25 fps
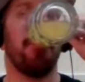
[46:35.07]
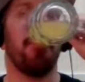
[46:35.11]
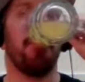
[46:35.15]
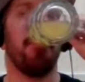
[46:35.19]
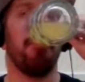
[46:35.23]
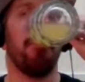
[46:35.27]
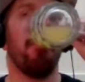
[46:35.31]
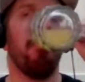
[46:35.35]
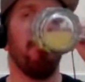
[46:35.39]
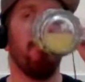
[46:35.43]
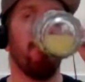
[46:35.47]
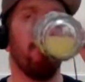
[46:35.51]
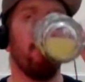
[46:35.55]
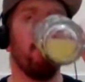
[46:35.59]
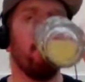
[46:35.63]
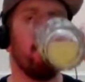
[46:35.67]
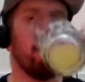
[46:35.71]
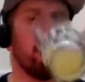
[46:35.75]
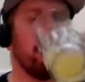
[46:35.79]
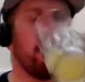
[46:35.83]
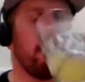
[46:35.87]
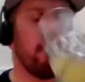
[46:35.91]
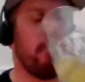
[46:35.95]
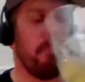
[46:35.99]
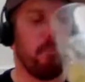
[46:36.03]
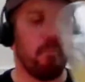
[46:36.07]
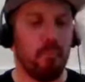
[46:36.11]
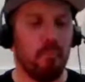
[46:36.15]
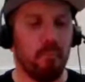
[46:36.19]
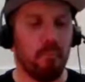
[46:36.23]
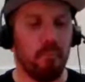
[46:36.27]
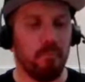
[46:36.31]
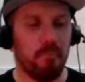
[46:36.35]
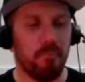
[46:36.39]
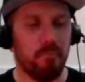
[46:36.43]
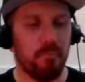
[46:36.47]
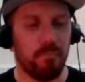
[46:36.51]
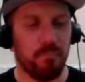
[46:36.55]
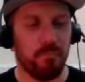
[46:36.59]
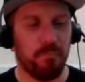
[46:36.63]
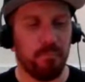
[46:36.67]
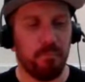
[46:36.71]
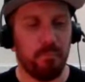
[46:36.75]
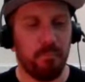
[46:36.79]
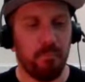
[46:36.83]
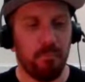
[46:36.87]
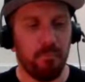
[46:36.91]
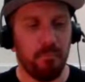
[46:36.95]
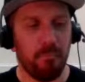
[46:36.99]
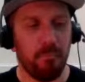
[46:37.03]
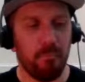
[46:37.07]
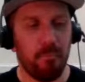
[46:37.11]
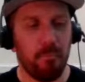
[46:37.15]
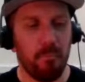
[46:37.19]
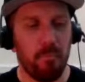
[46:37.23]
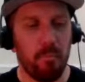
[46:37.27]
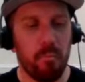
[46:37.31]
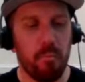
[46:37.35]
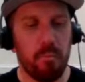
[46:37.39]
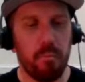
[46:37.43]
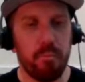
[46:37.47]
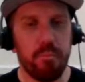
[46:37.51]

Ash kicks Luna from the apron.